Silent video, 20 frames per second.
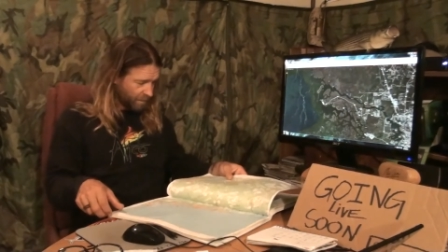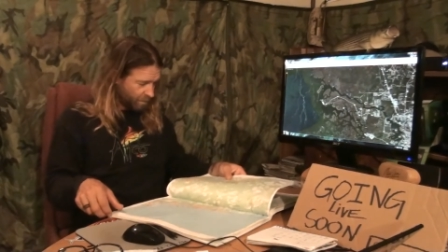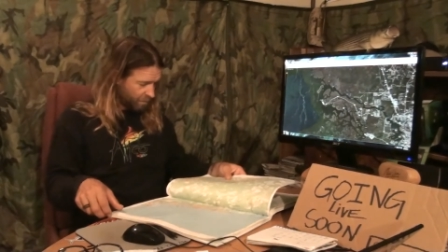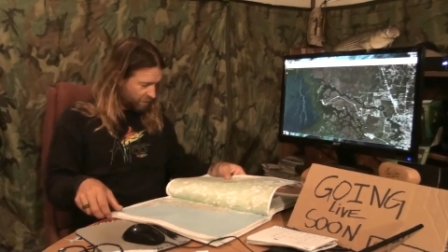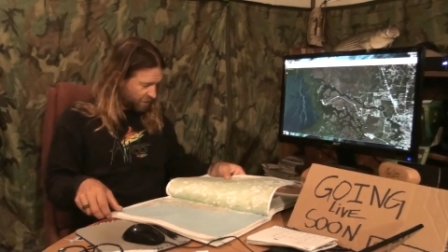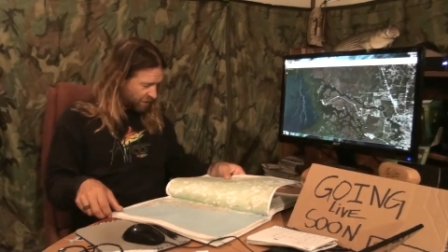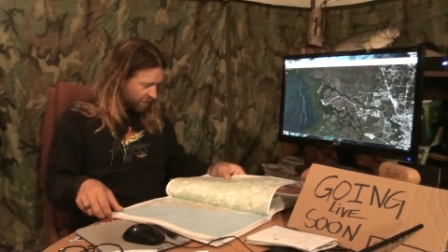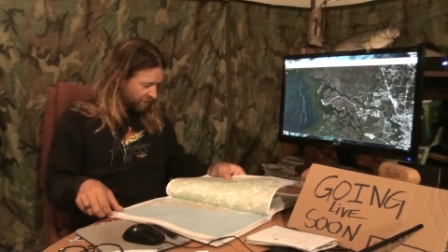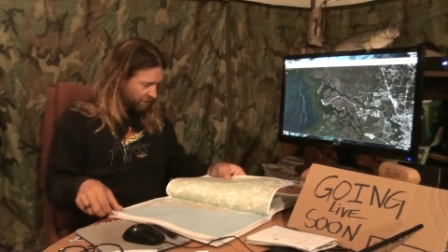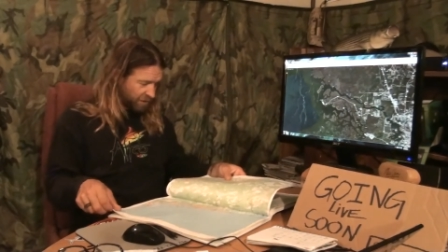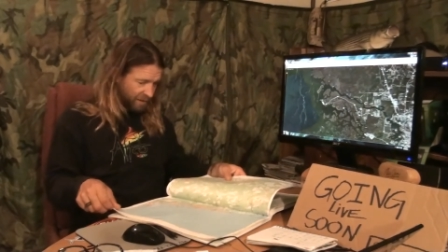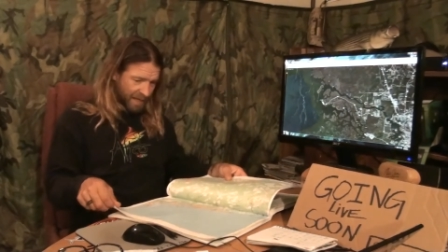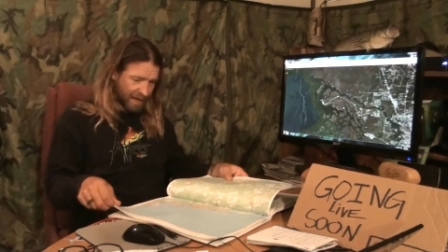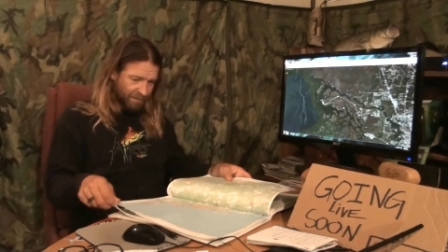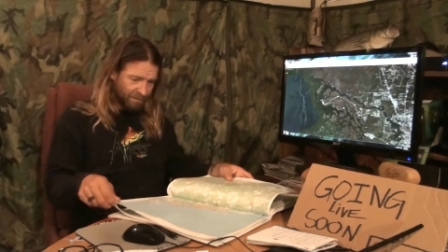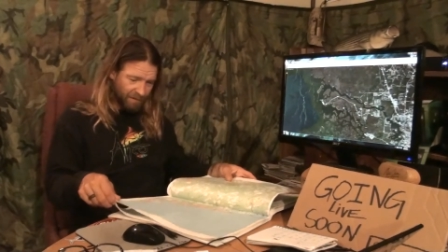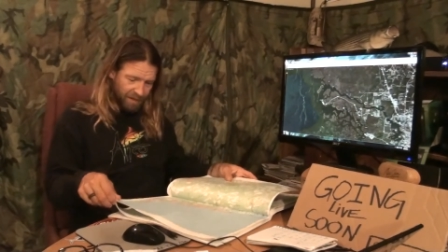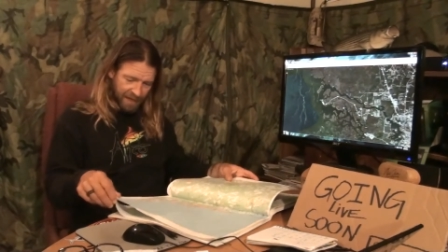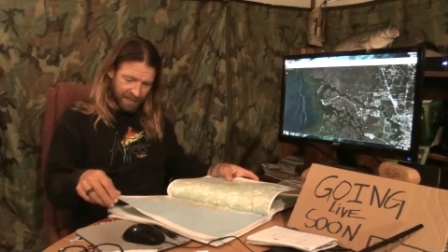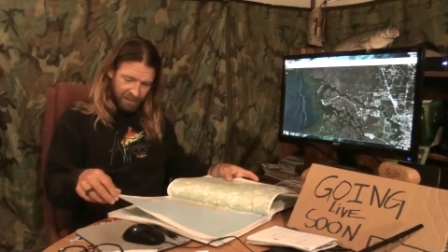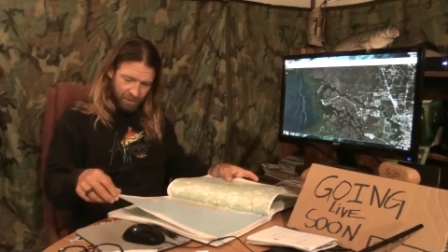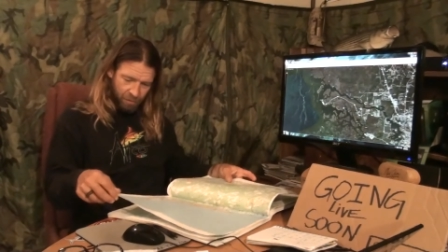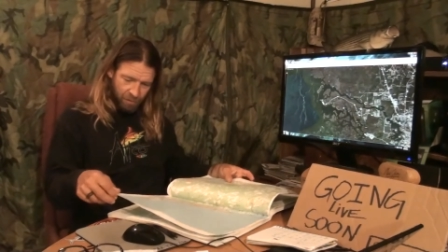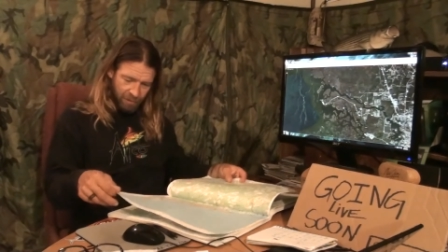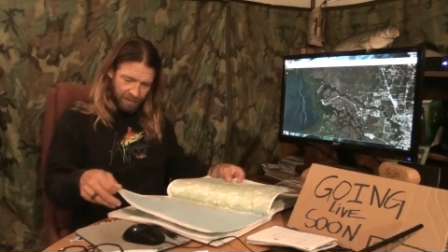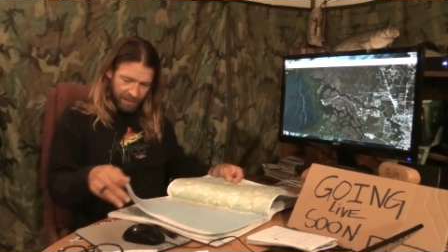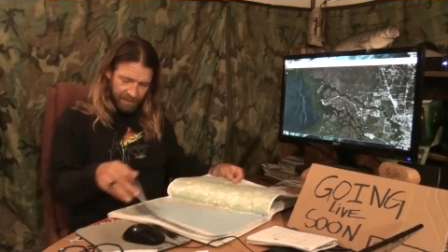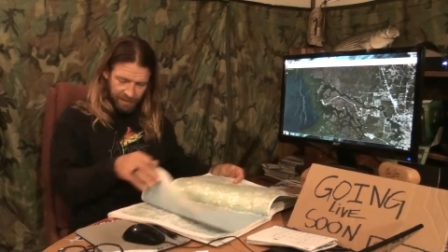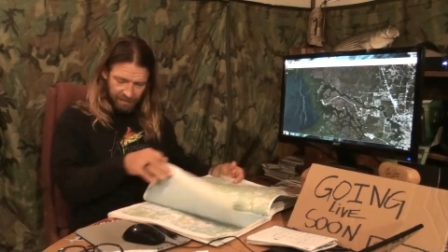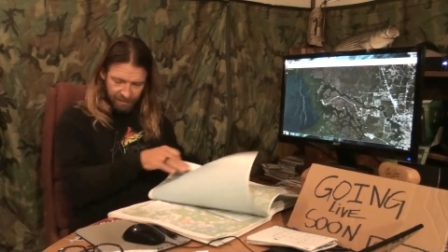which I'd never like
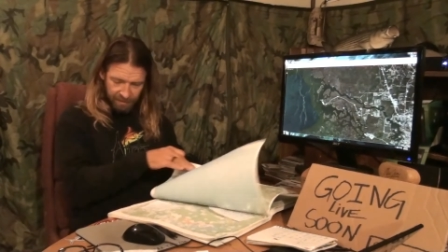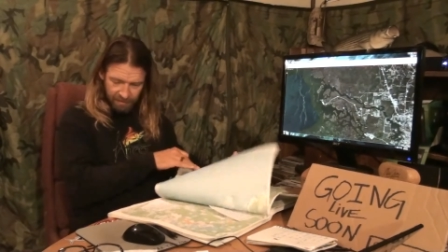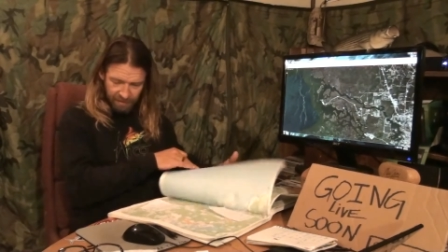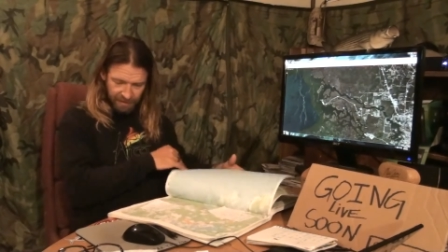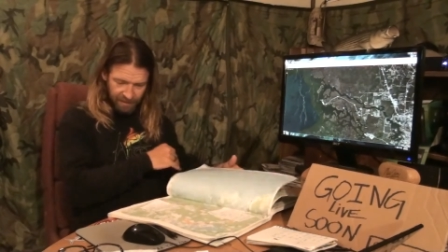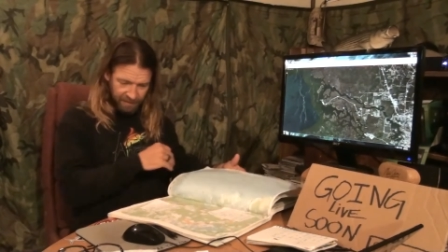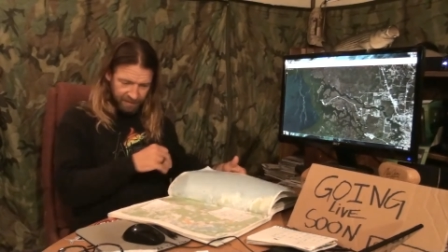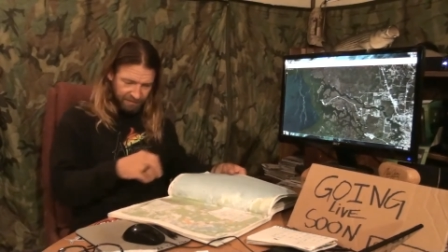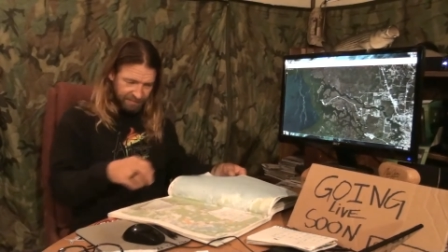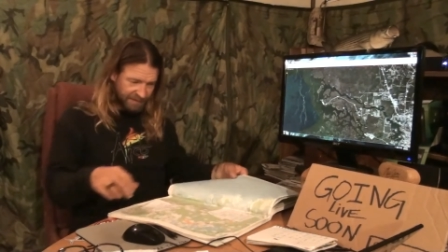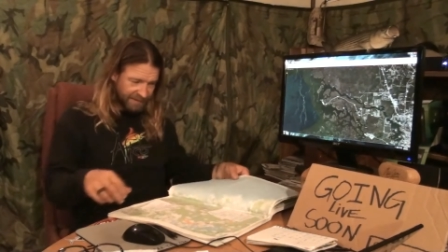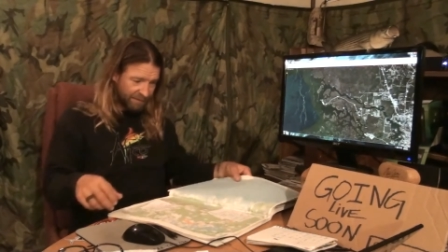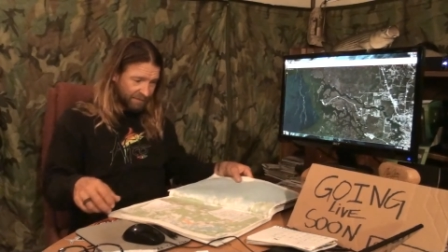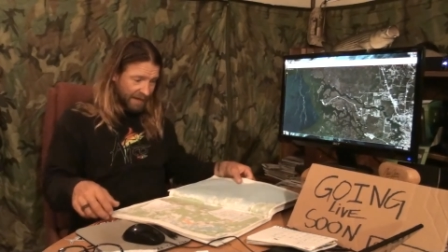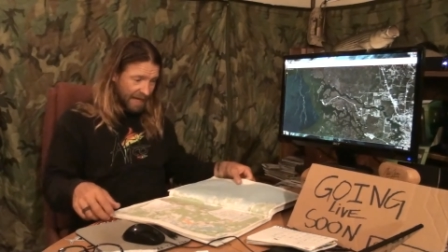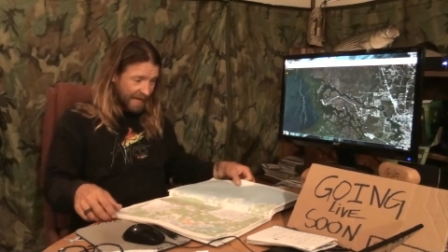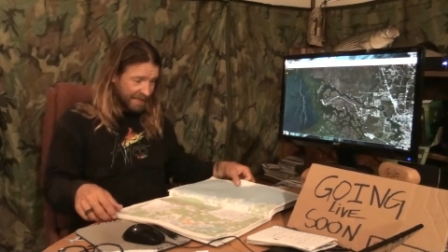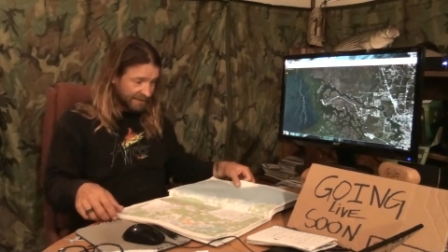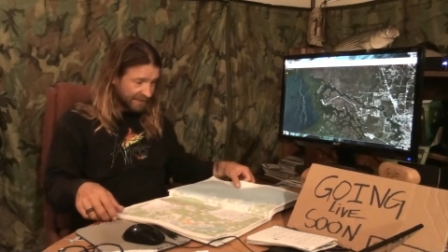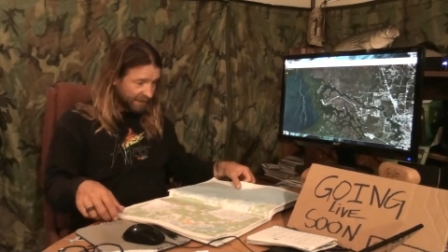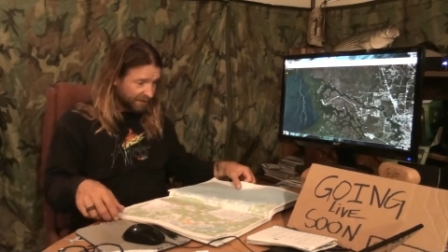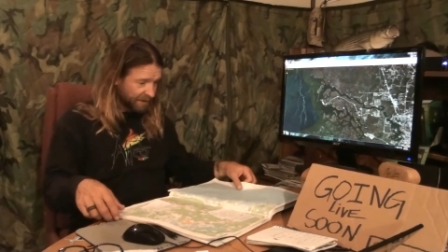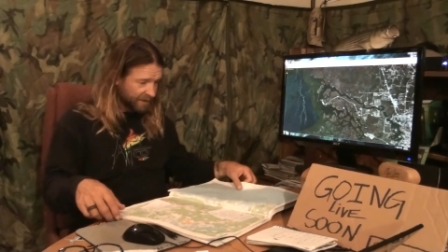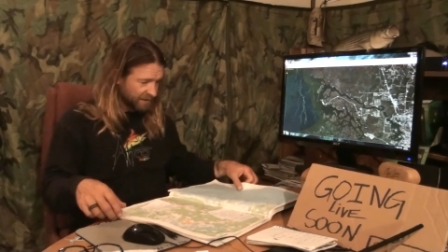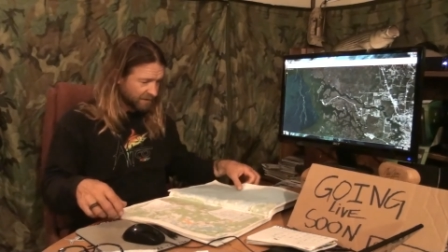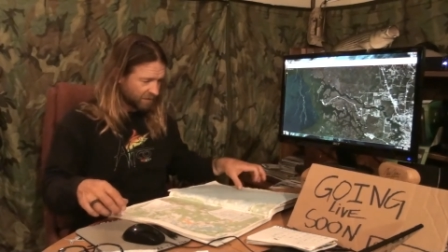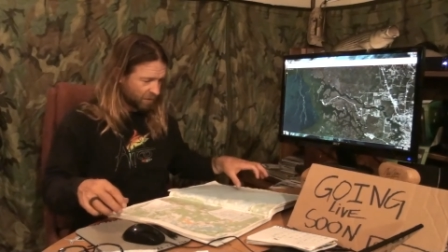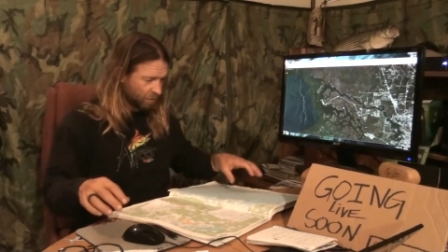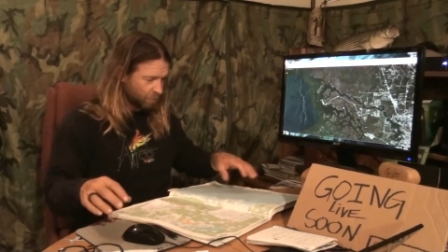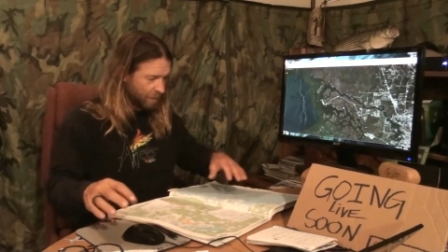going into civilized
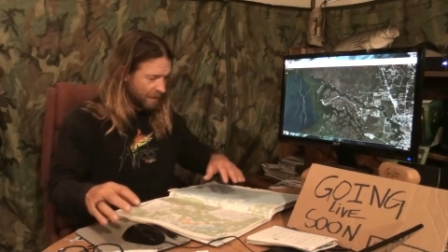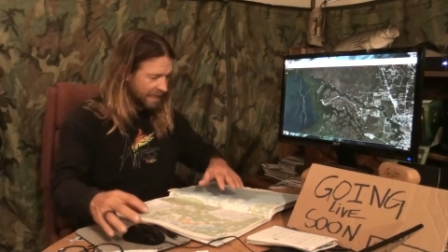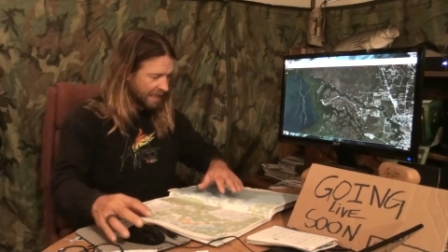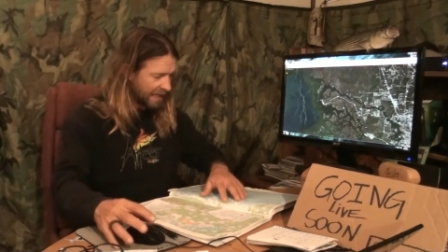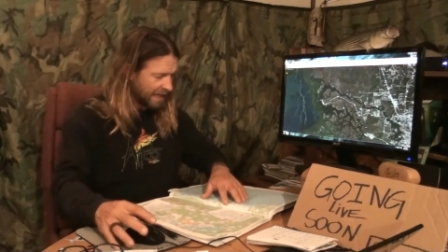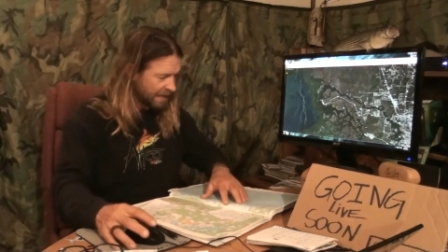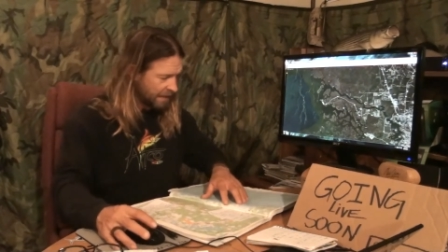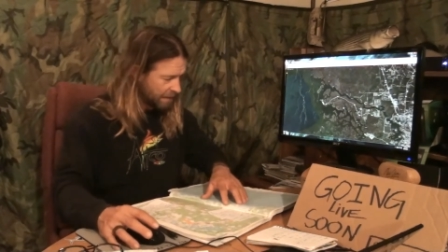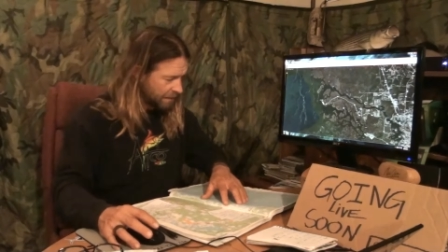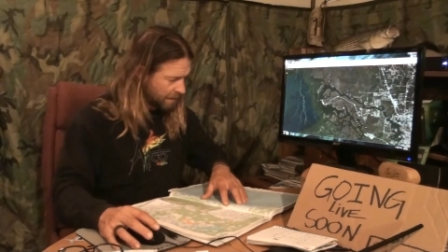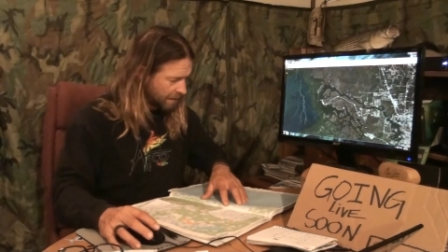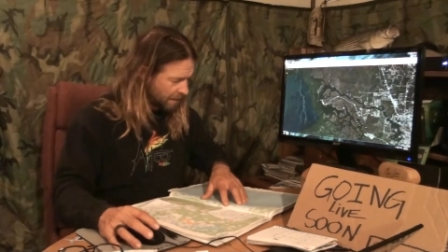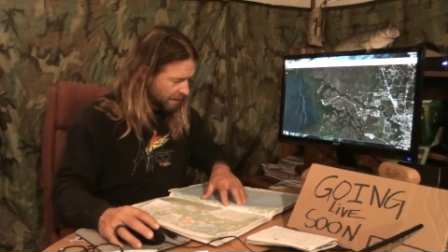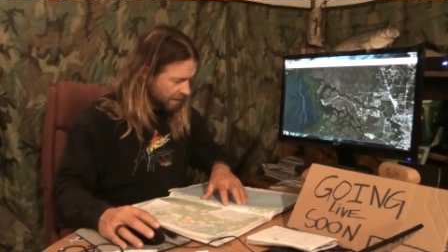areas on a weekend.